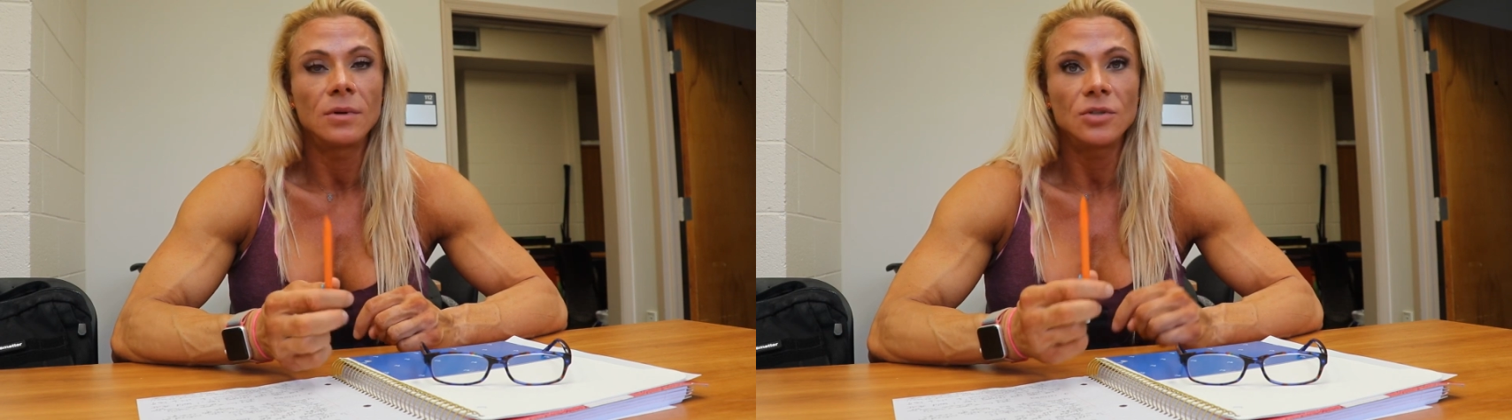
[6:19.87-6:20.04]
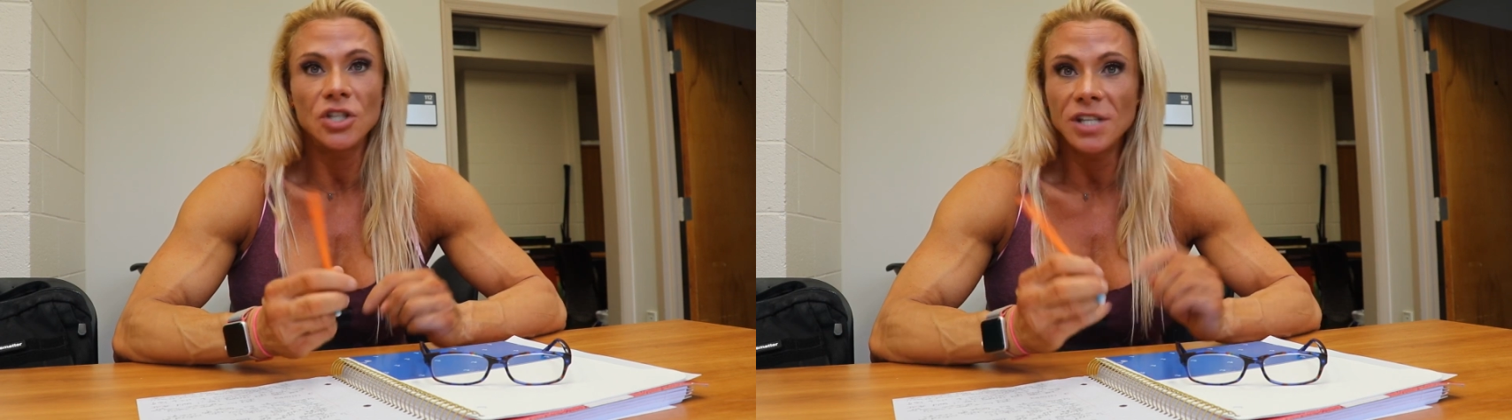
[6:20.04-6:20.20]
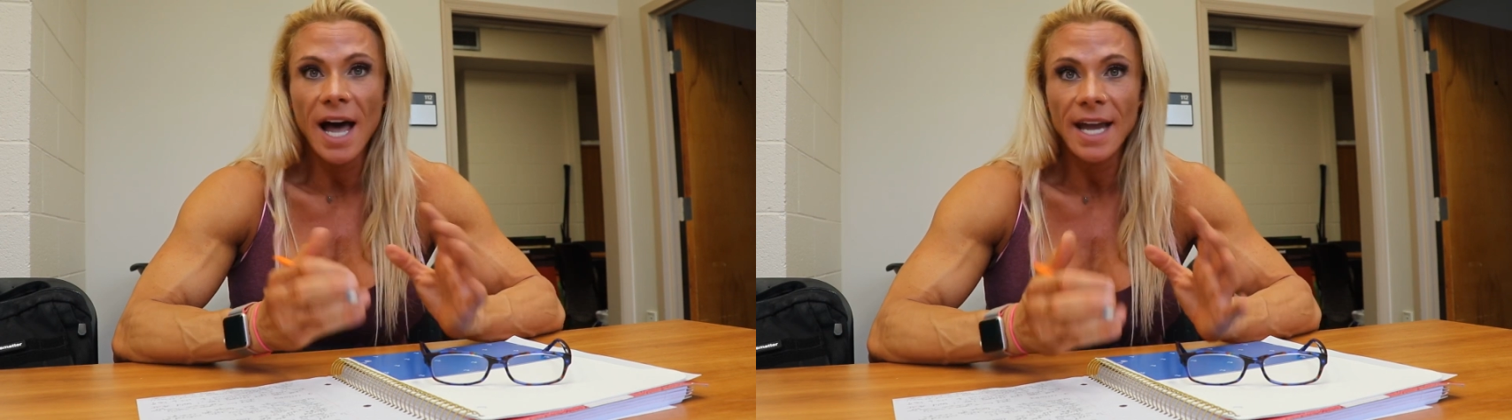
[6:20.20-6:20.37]

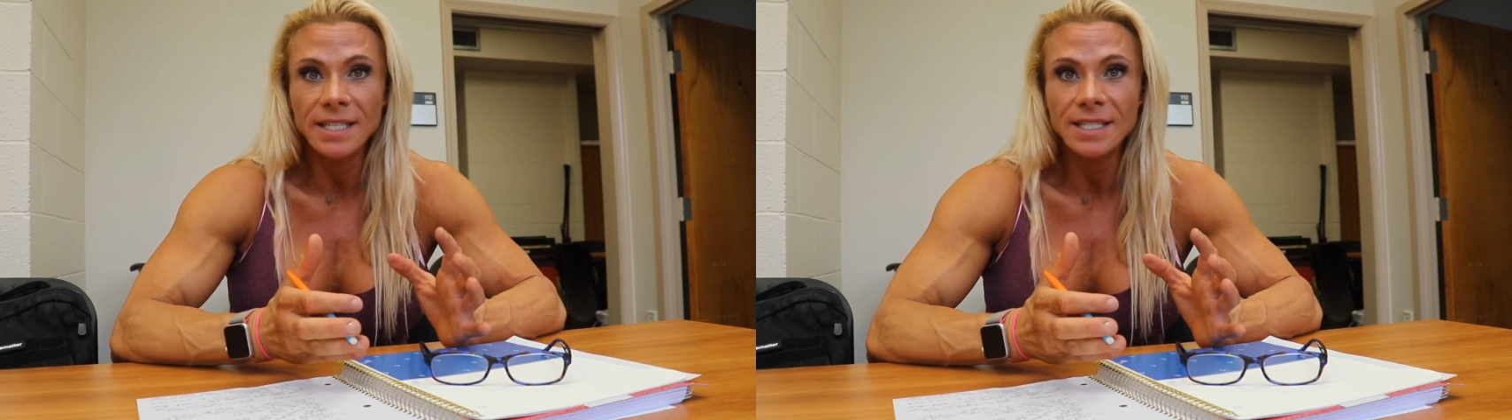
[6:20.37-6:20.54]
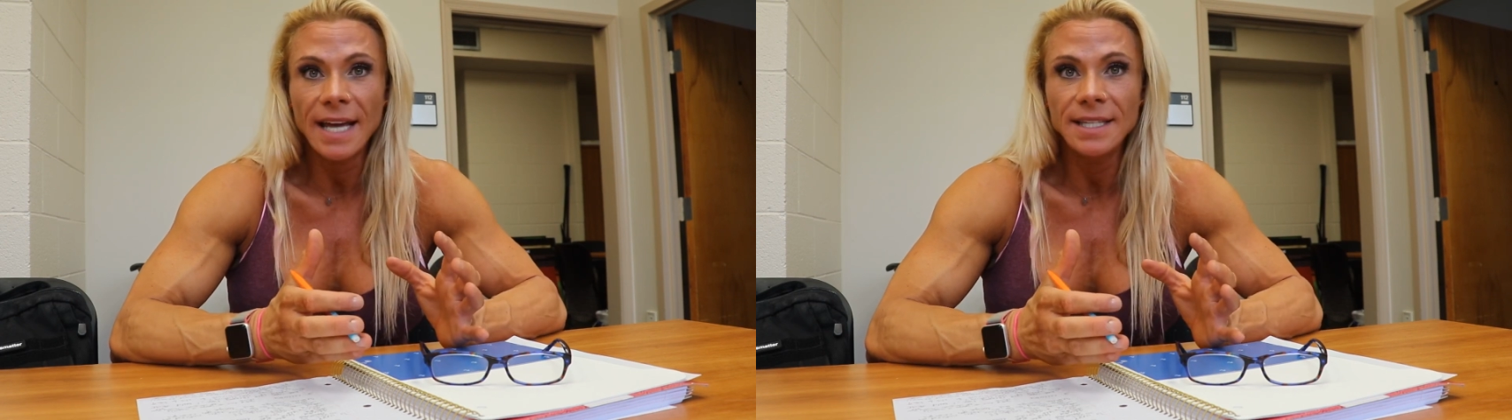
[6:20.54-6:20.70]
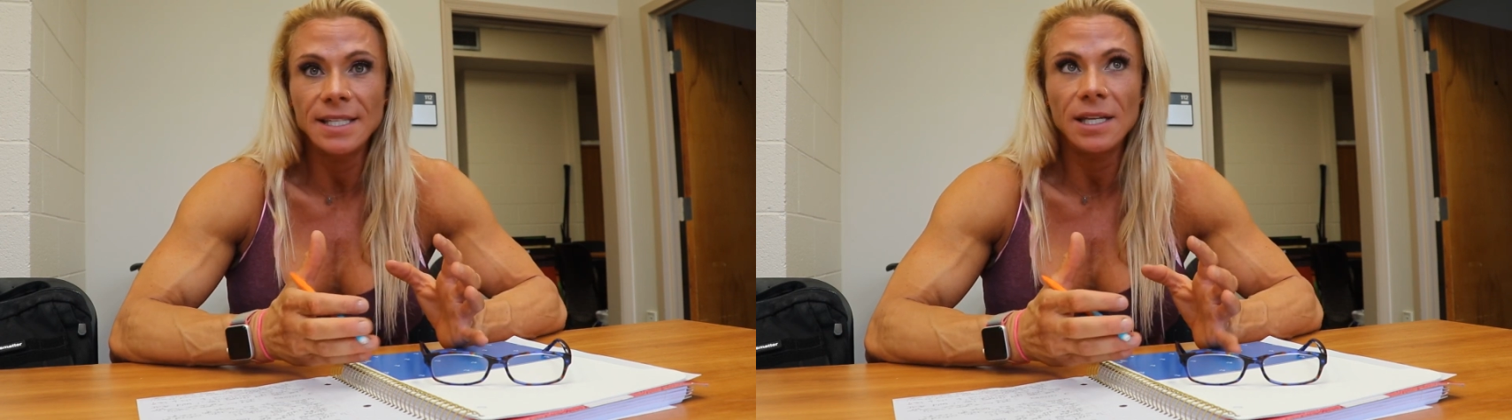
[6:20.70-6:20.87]
just high
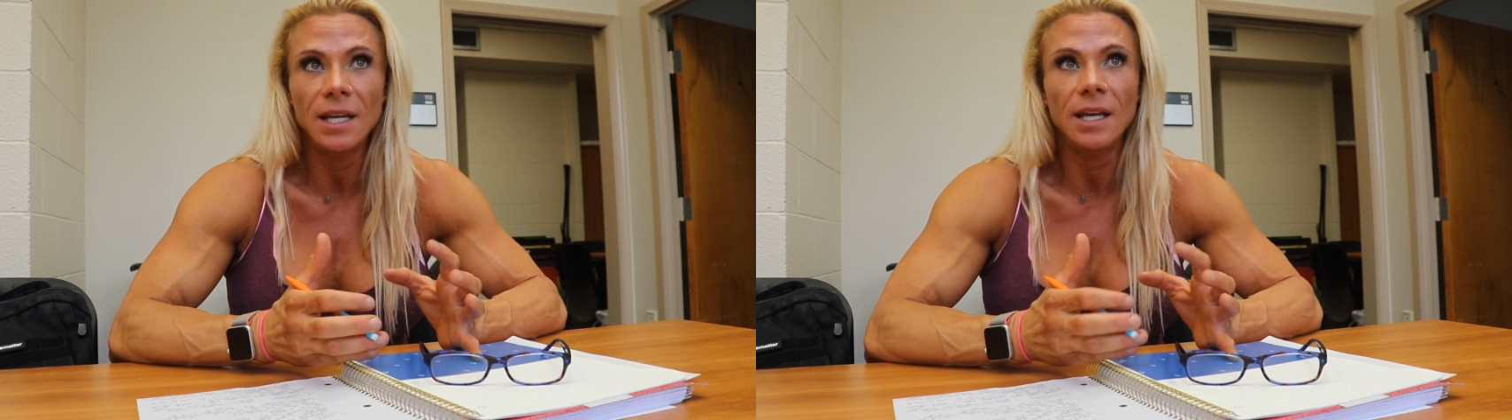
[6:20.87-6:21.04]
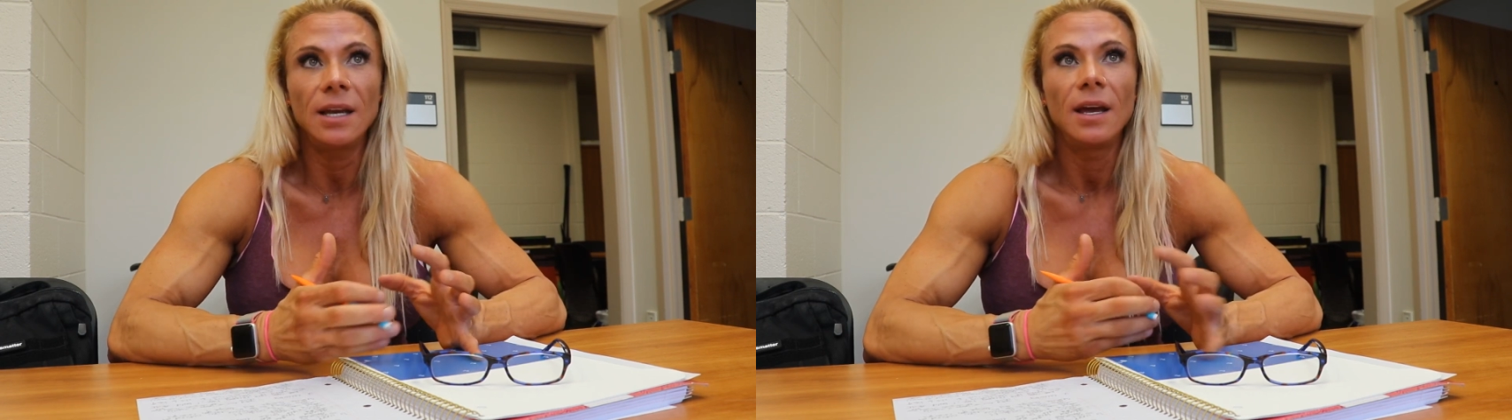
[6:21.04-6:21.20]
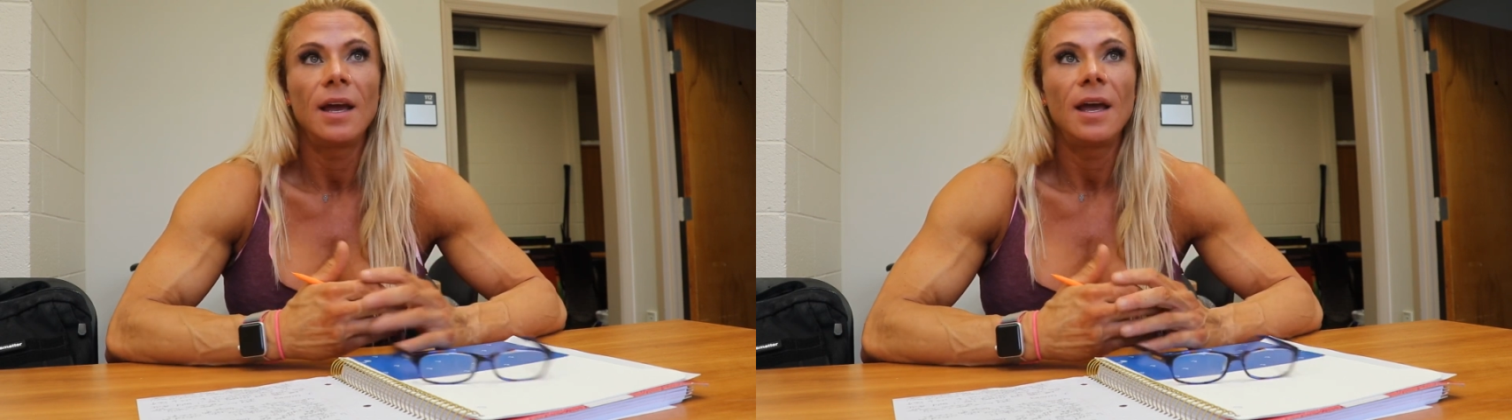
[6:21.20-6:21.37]

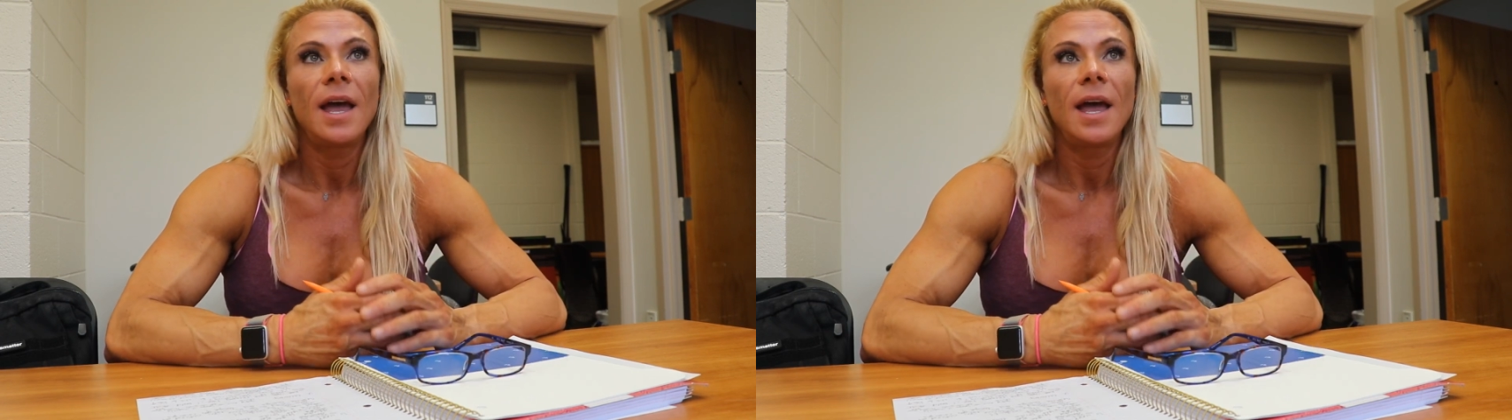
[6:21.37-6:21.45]
intensity,